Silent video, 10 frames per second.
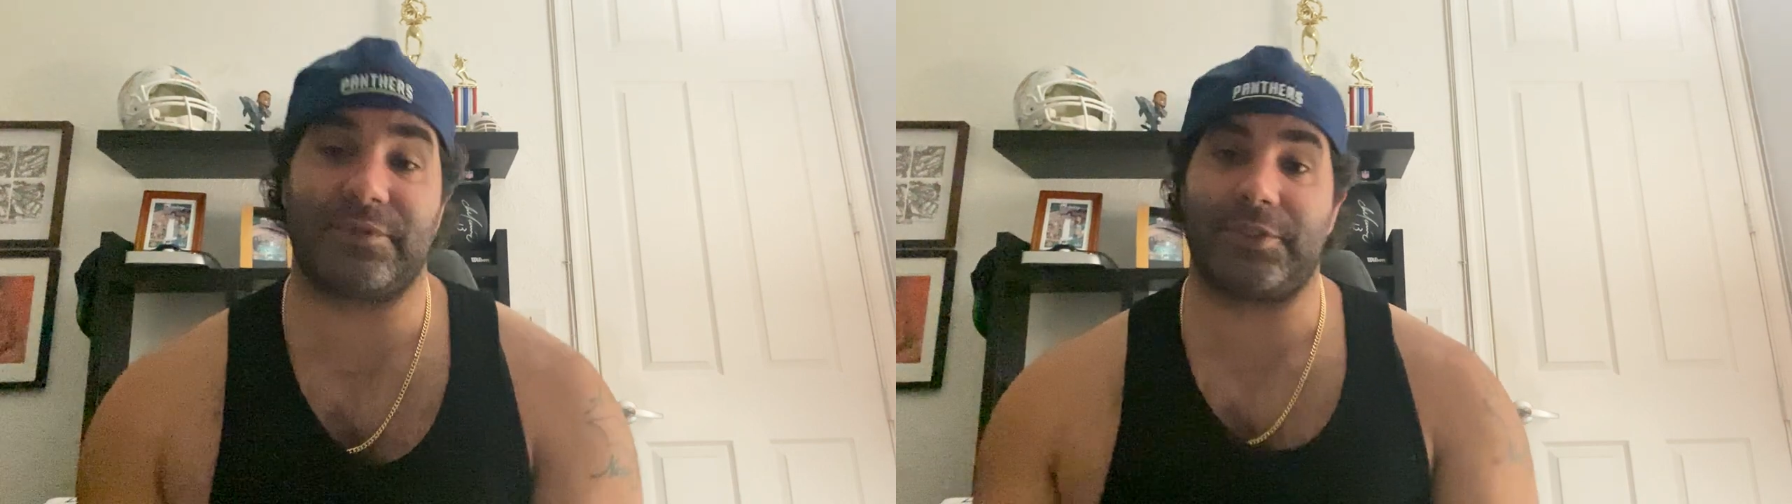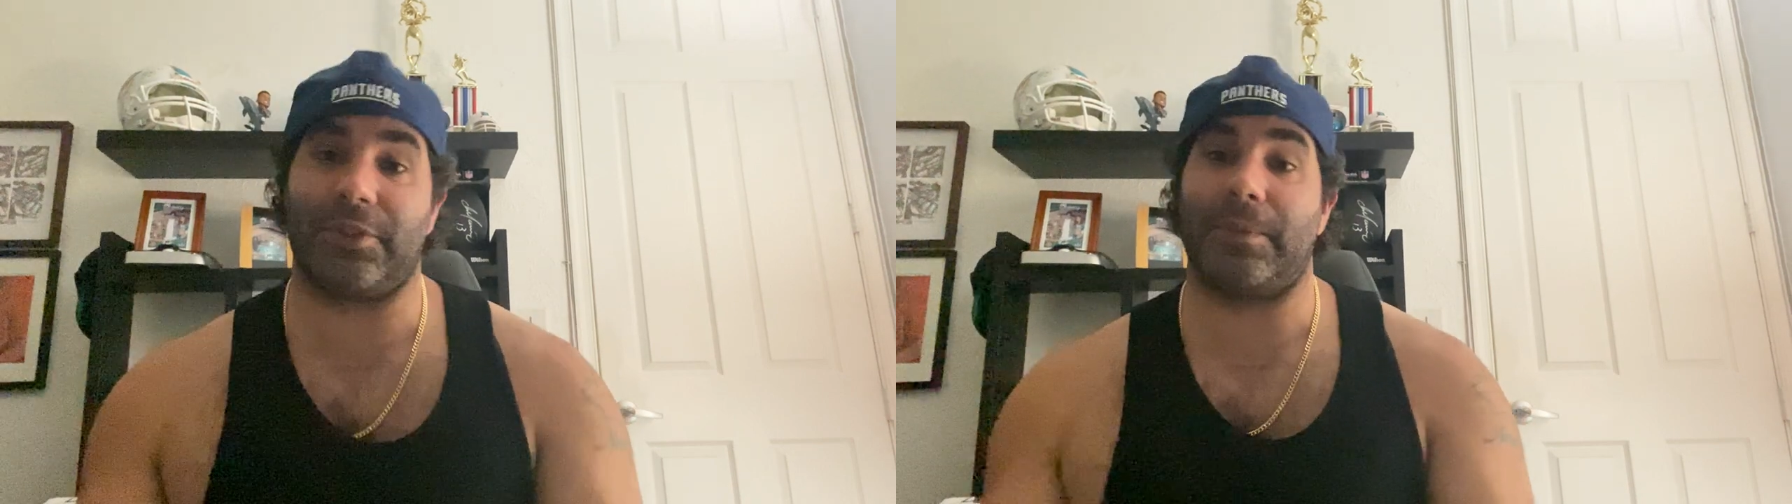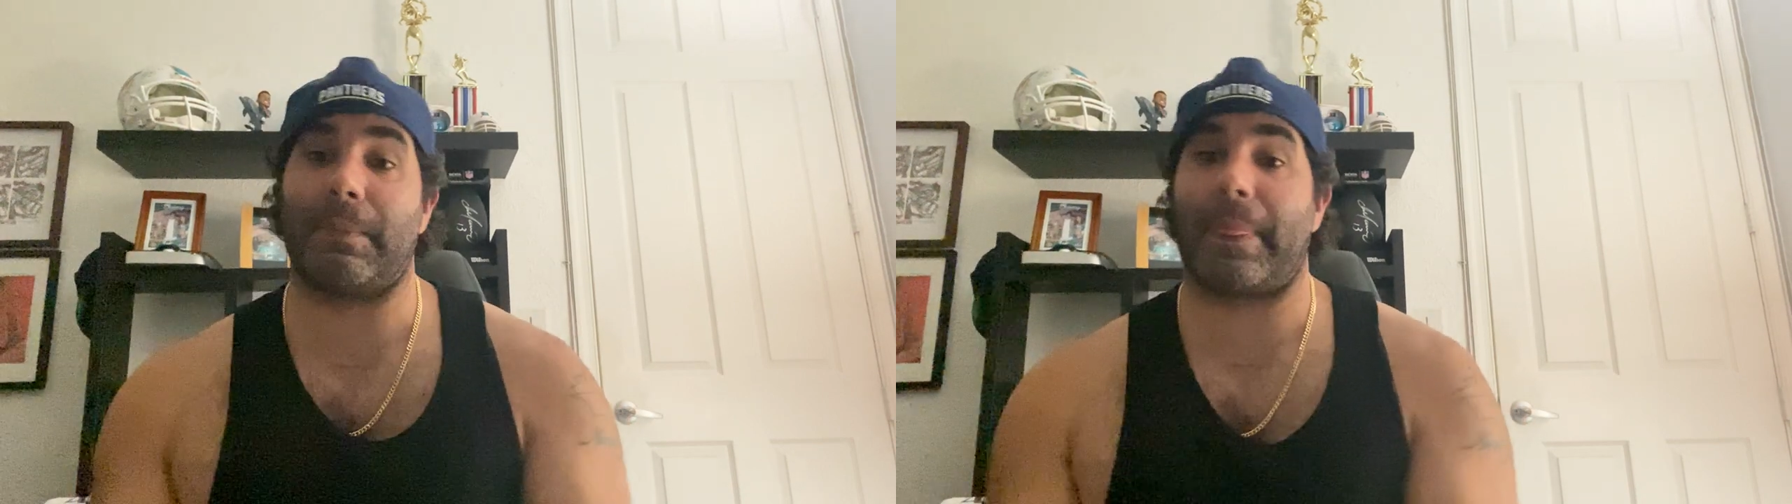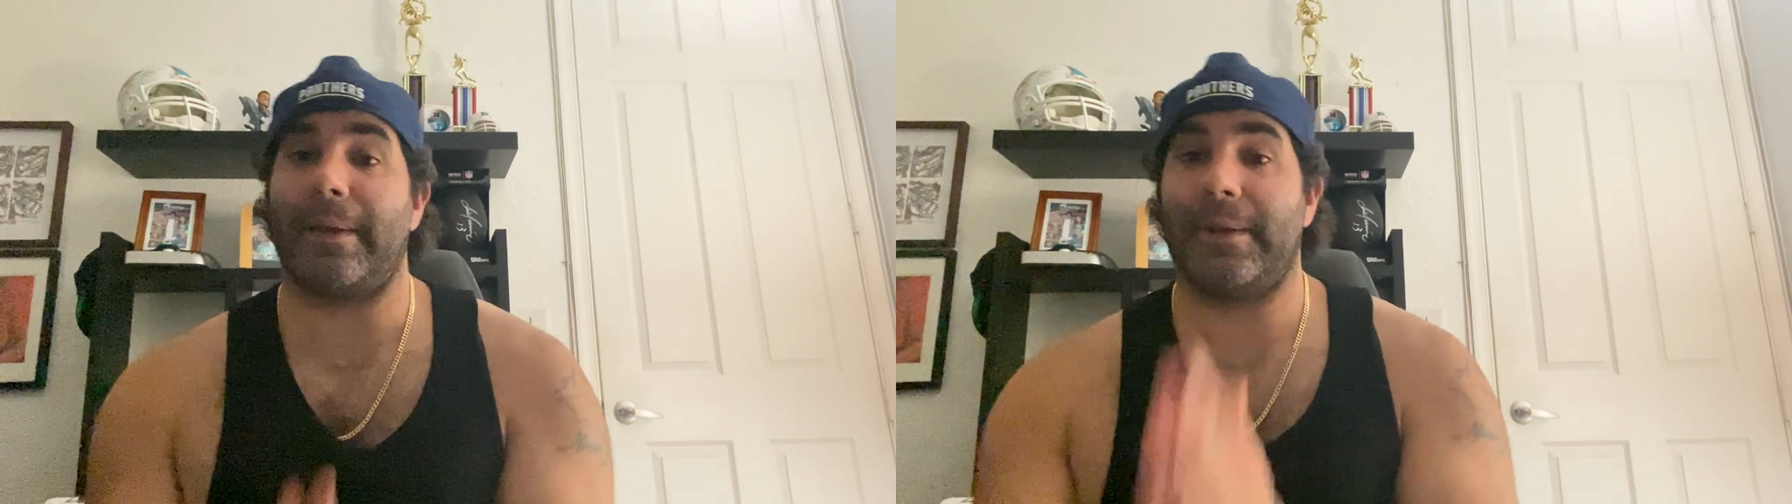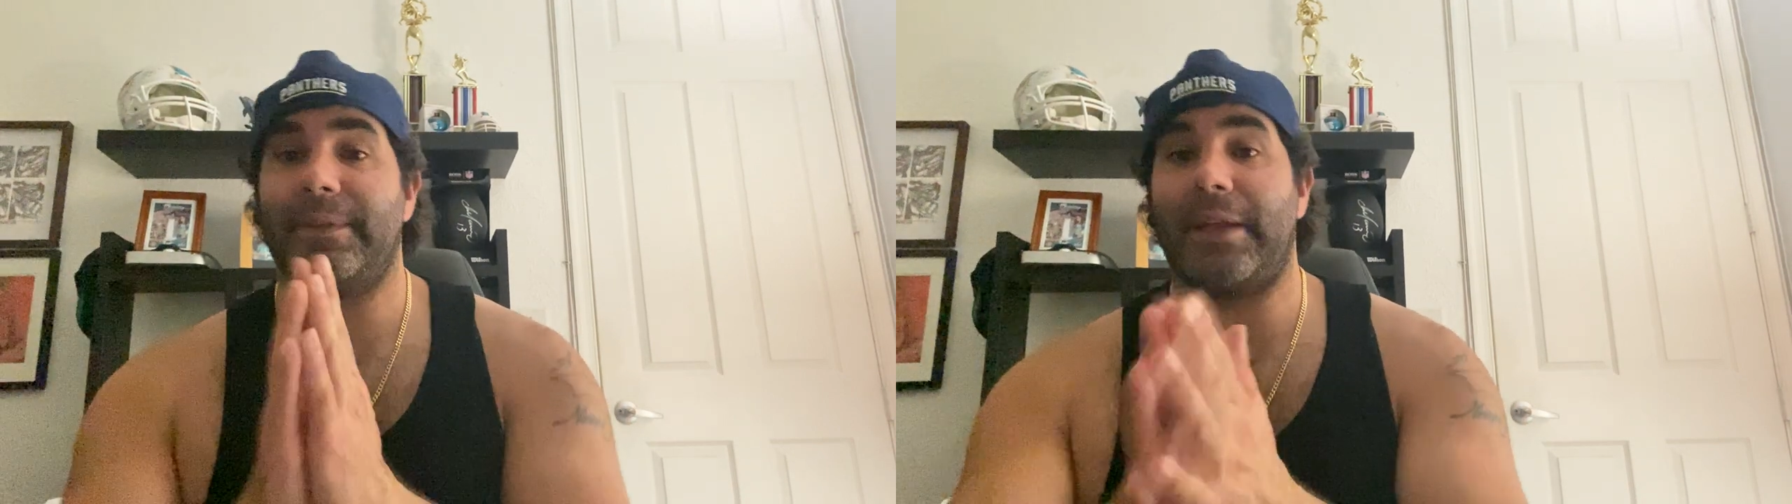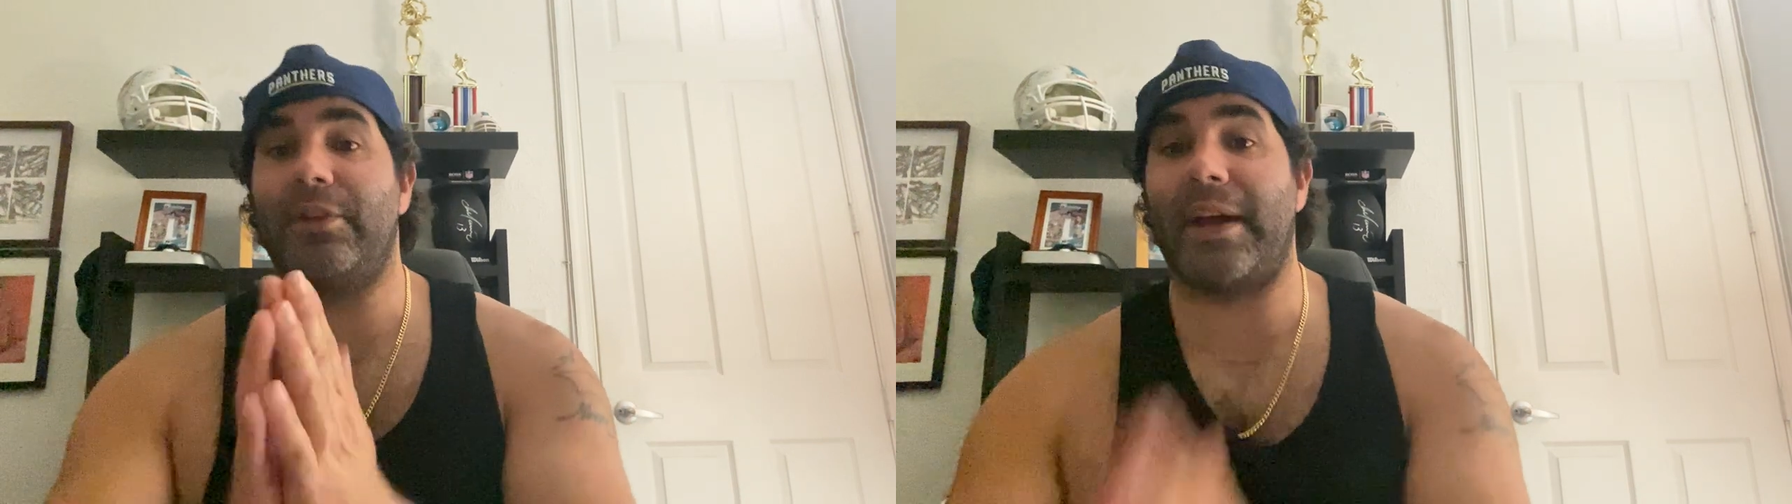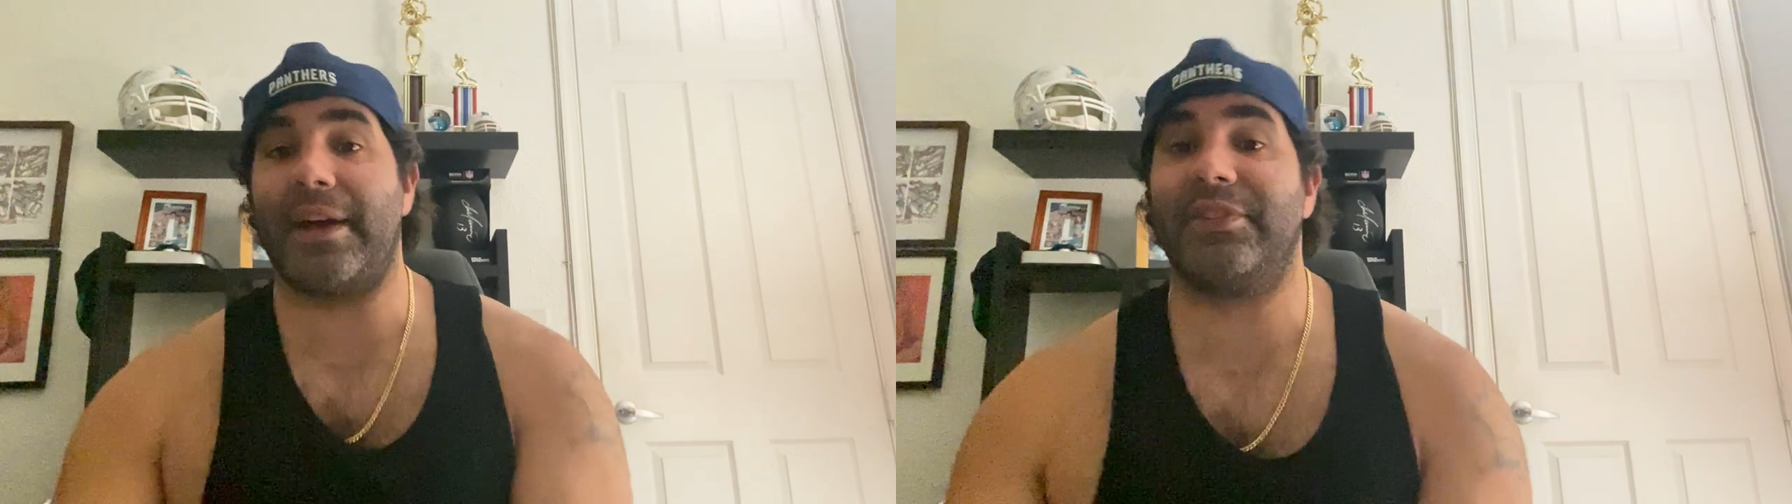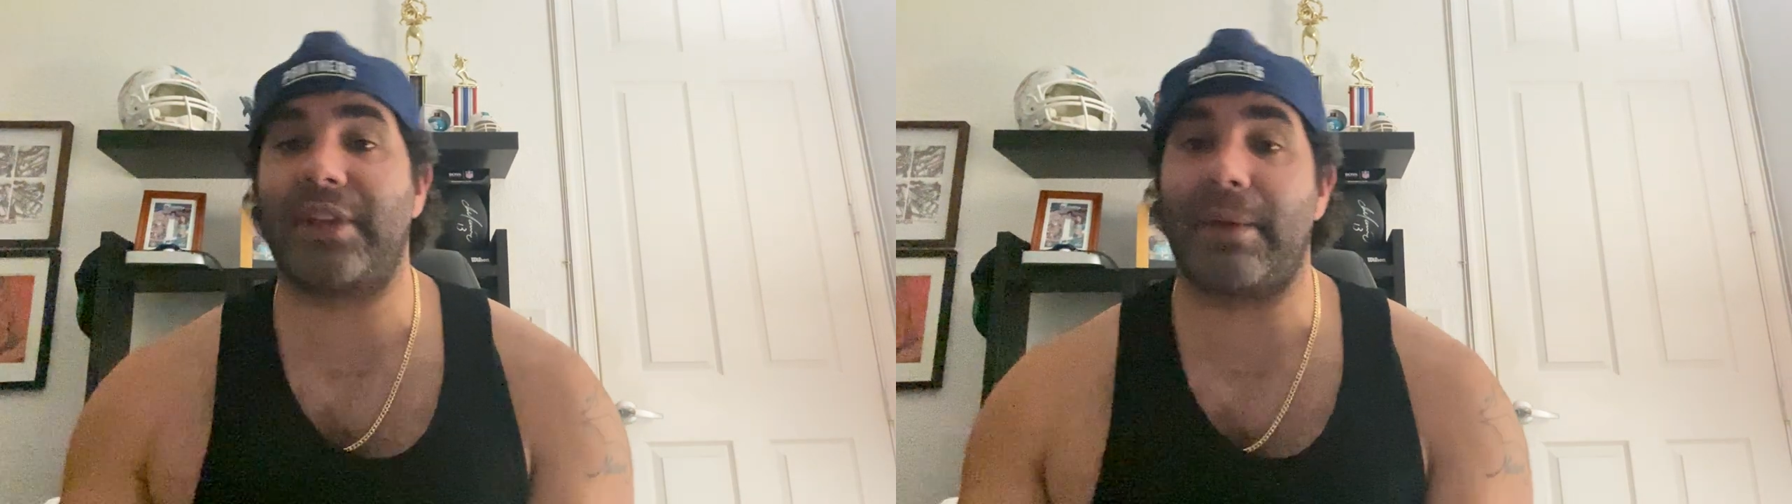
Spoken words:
So, thank you, guys.